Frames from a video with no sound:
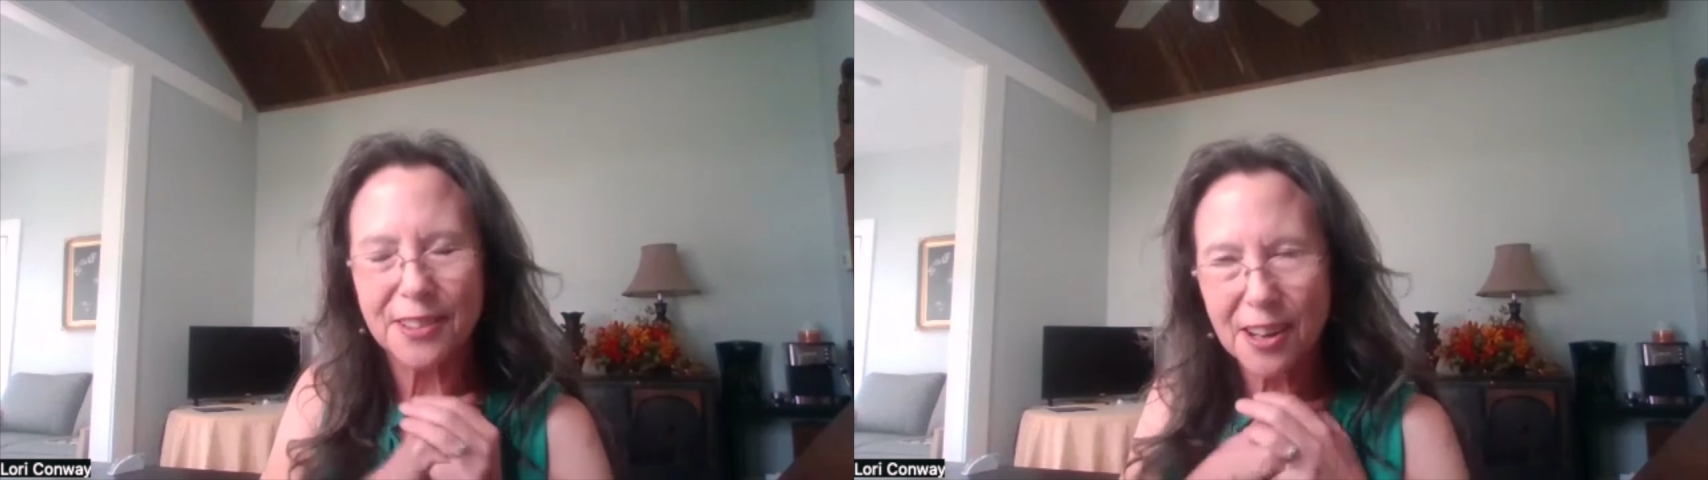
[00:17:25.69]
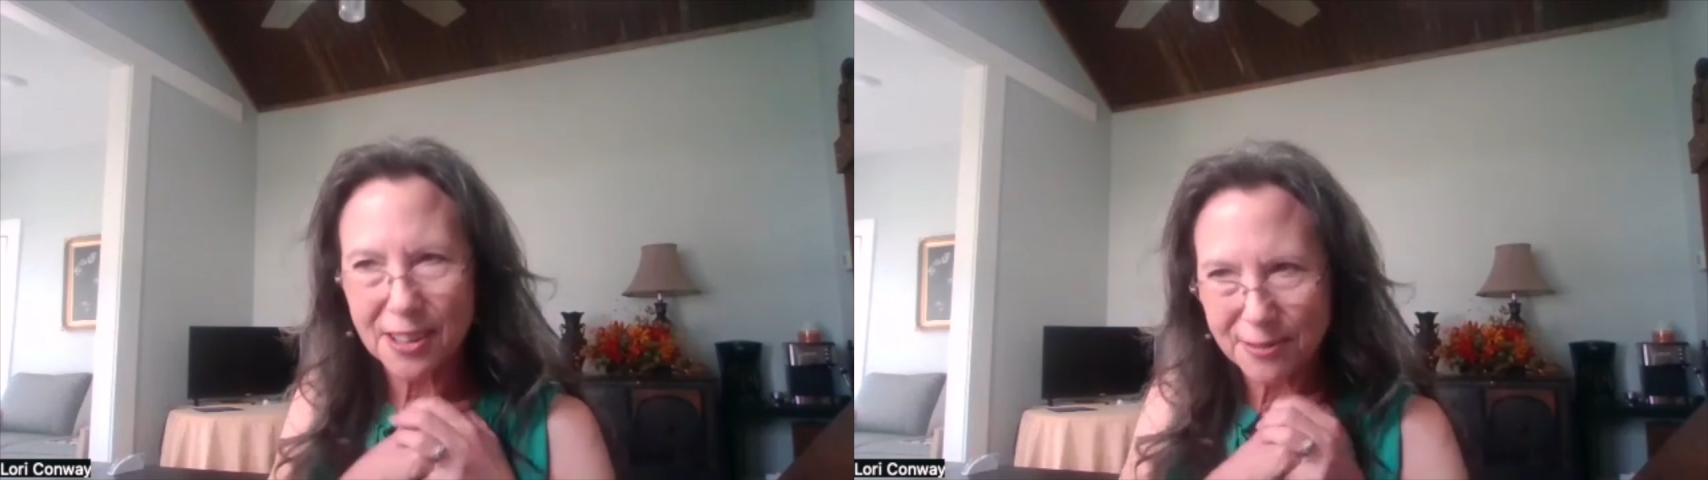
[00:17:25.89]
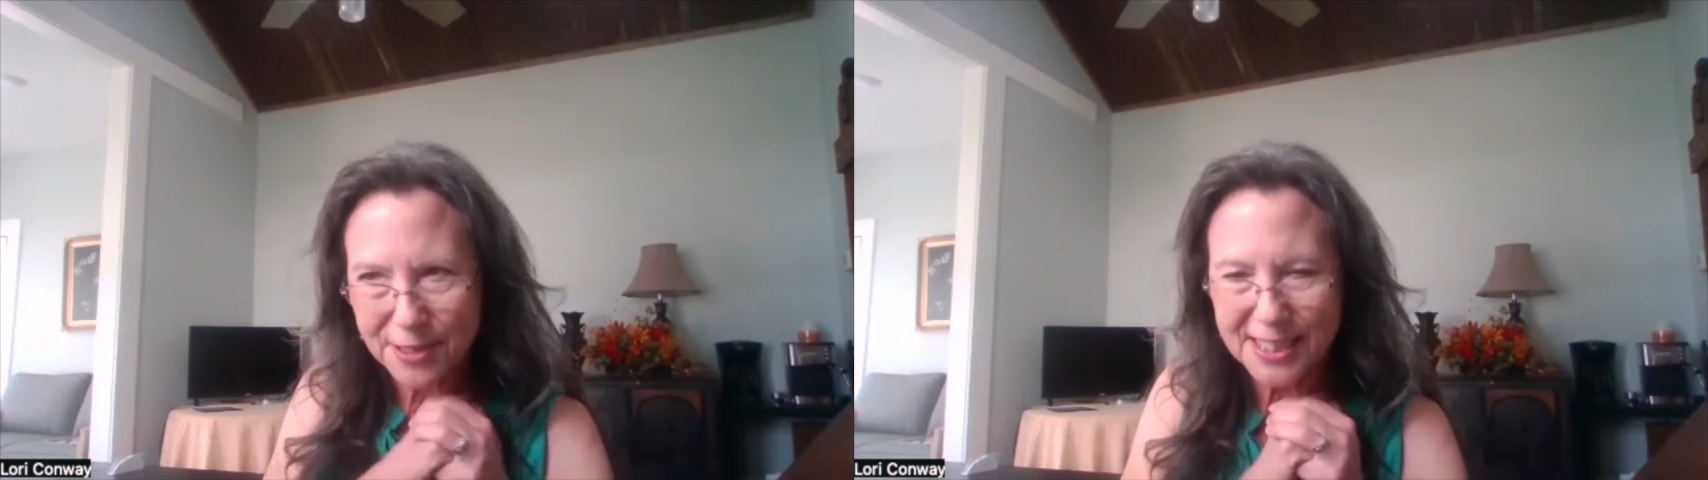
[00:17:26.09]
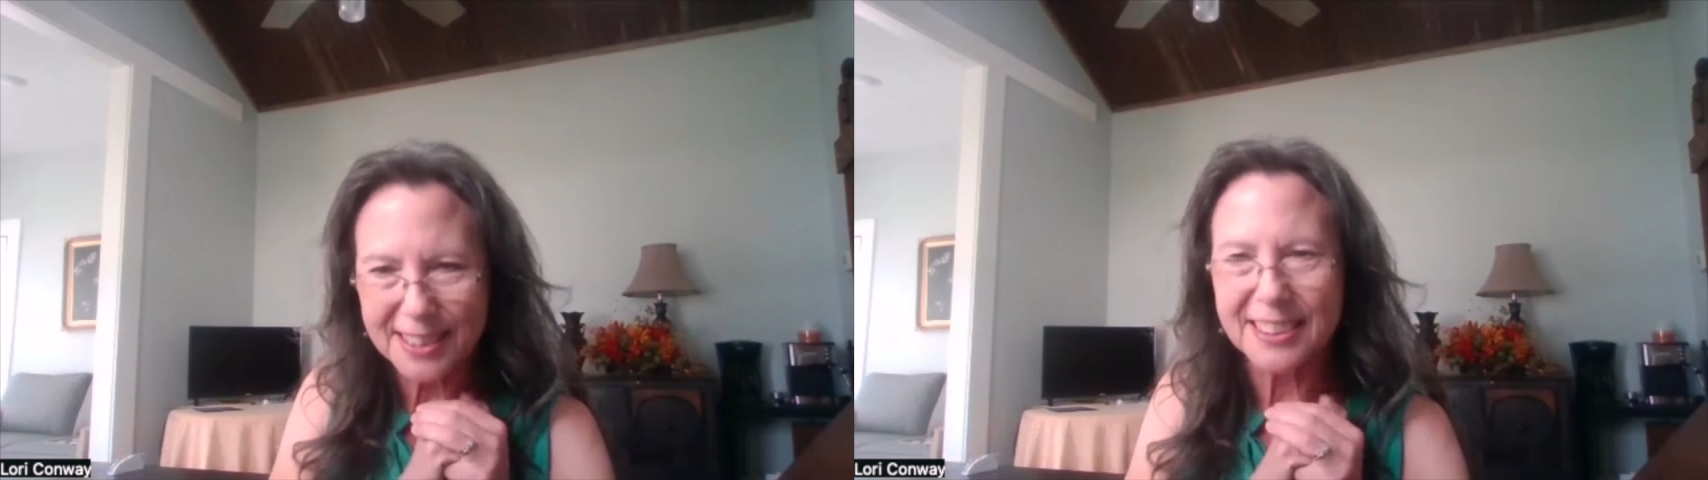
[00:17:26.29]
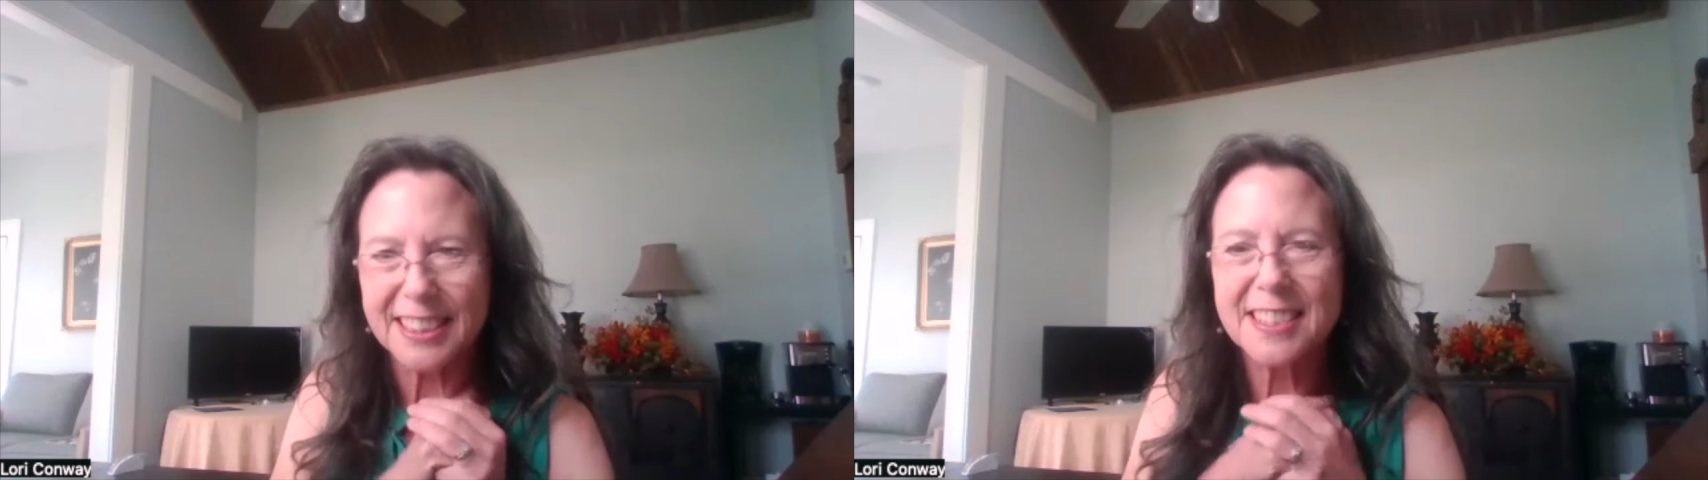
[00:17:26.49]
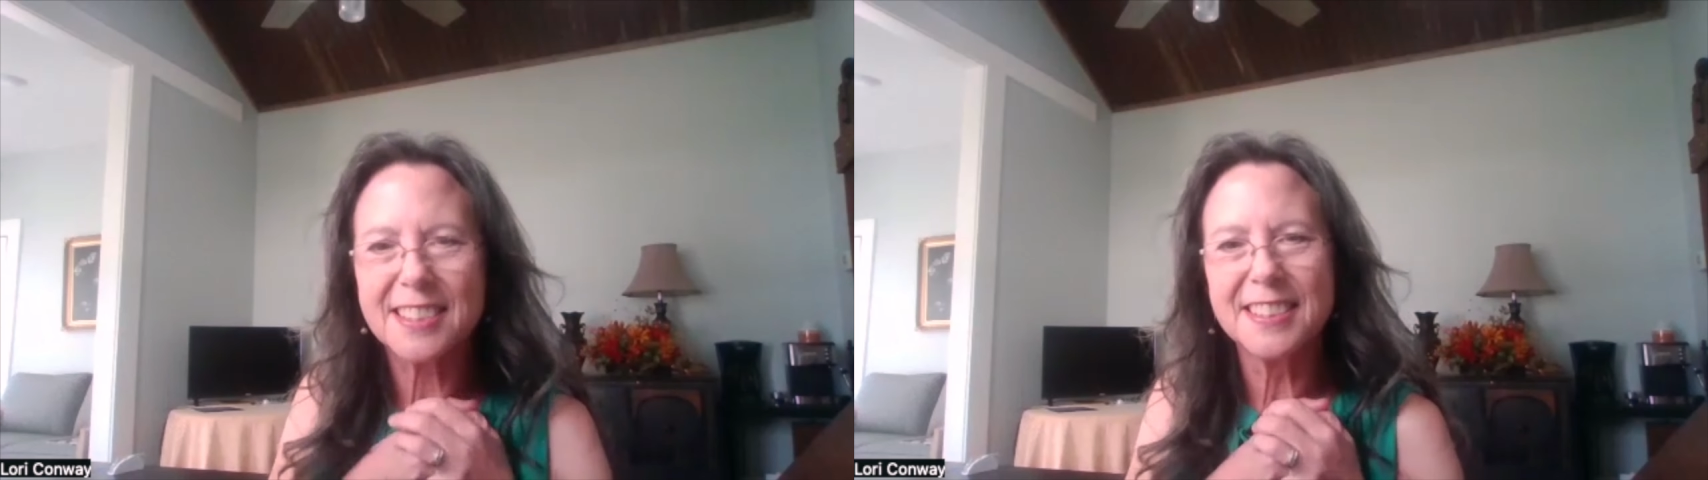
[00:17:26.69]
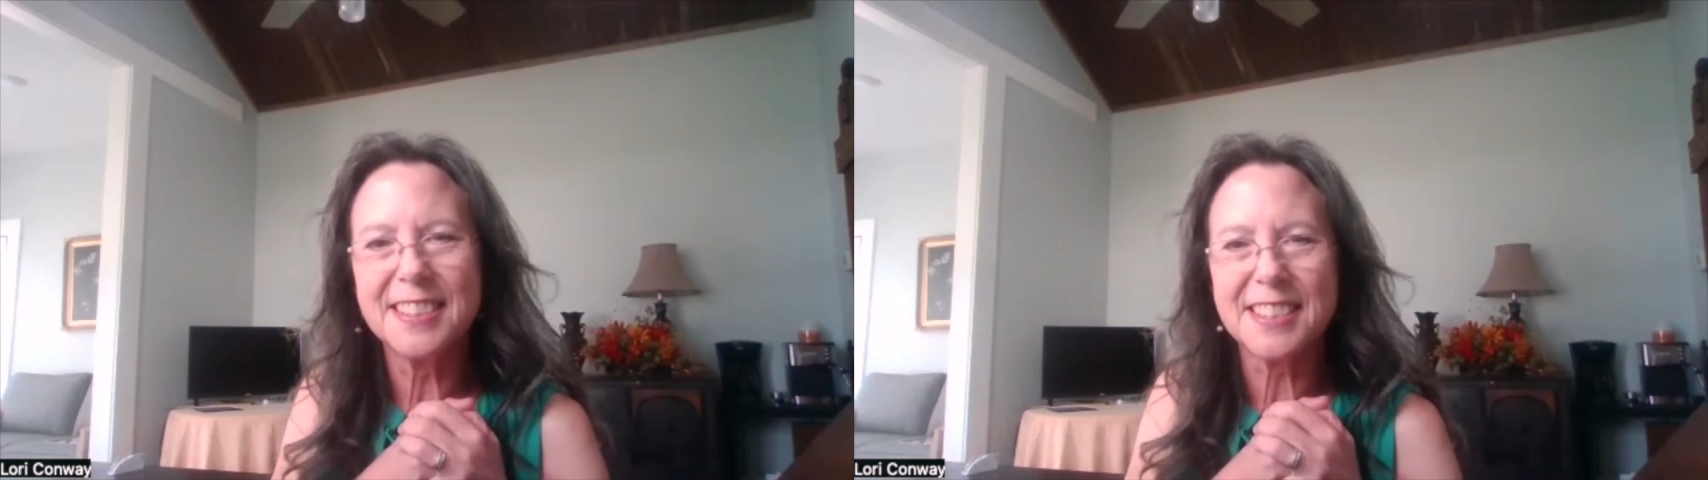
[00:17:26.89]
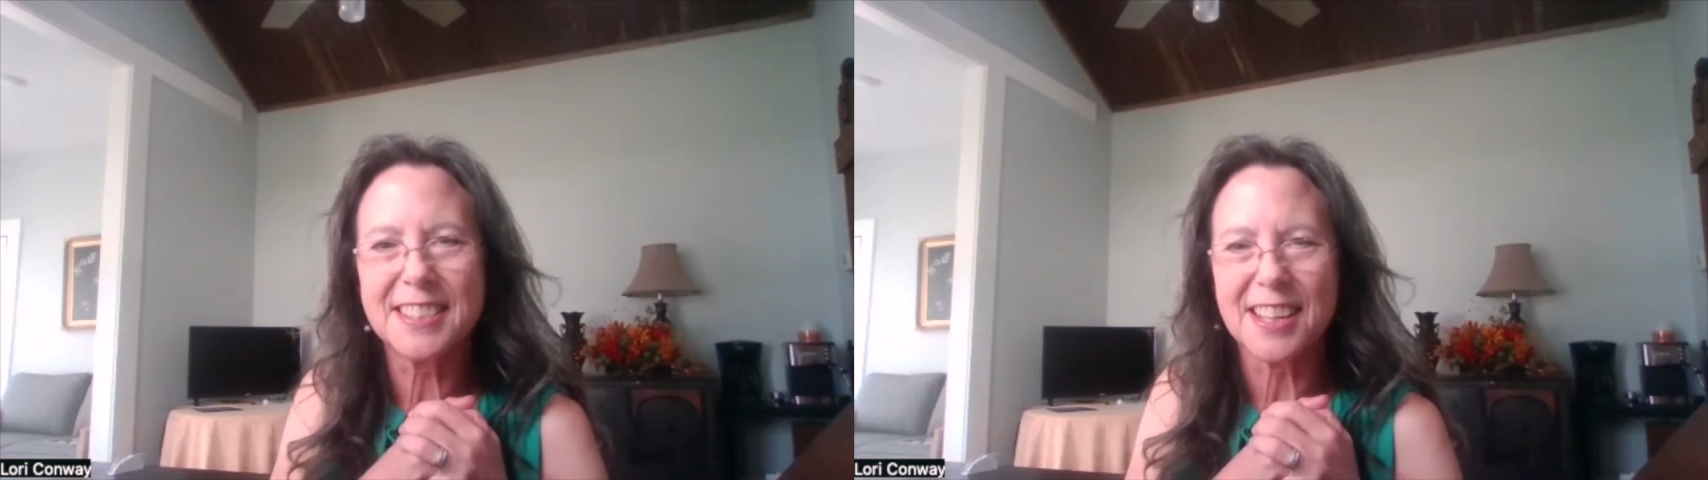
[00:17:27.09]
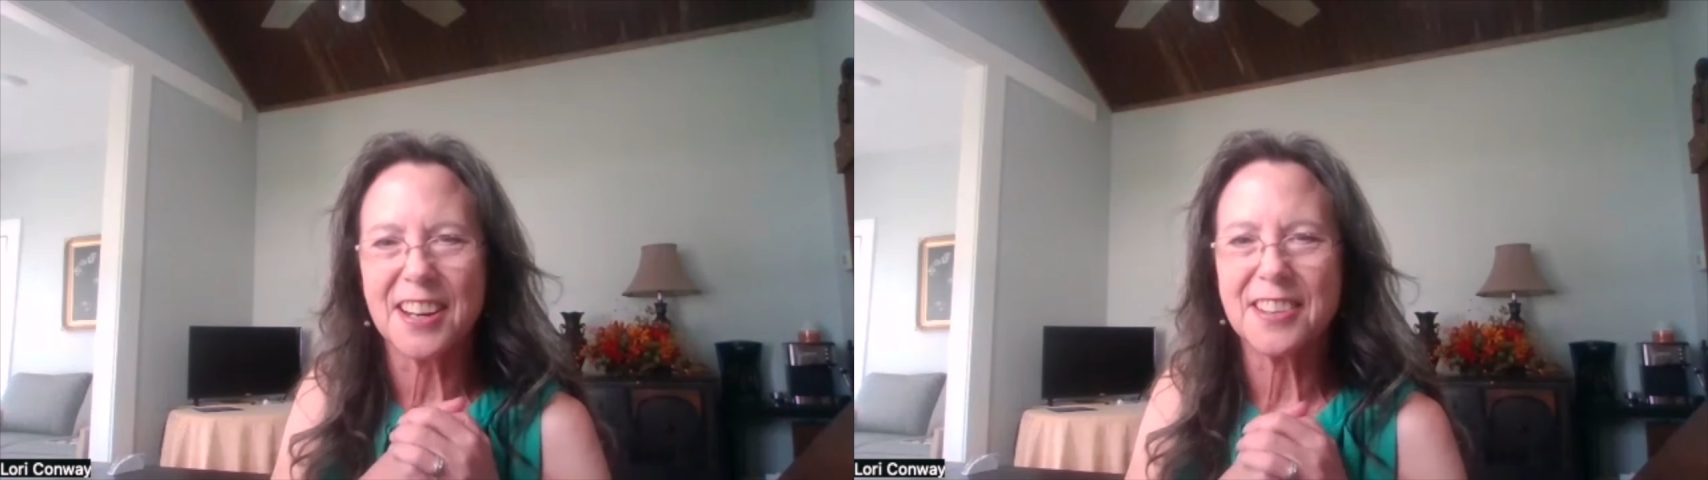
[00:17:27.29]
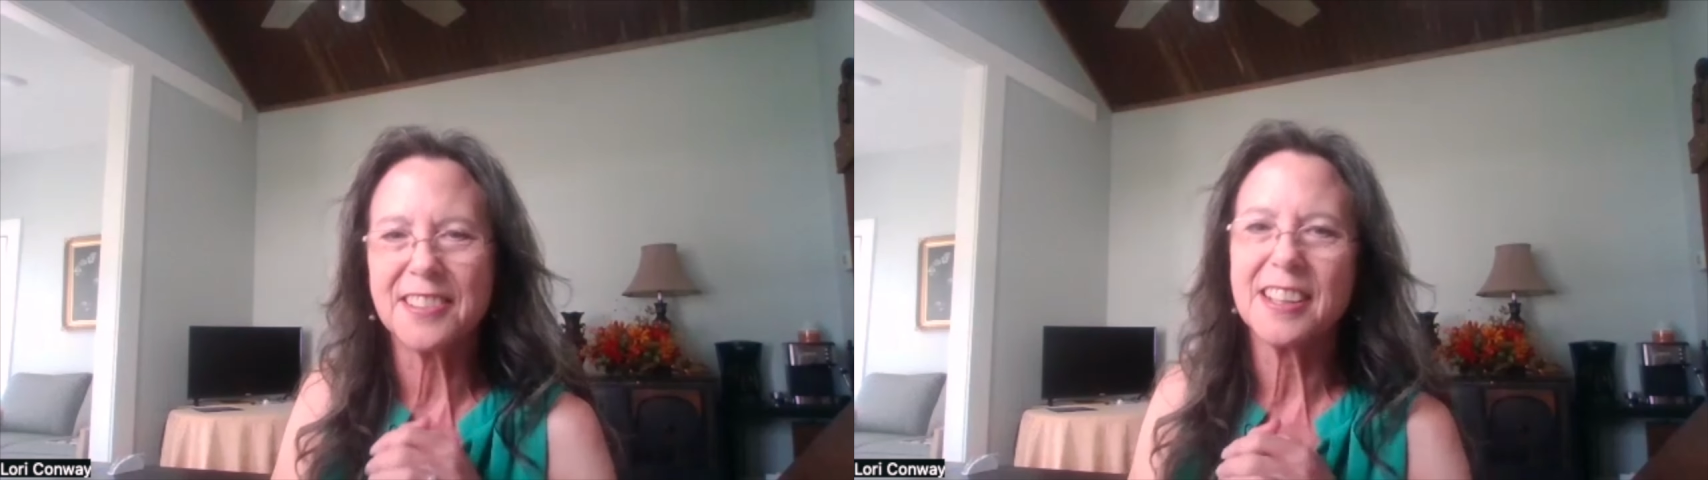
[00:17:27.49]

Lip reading: our facilities. So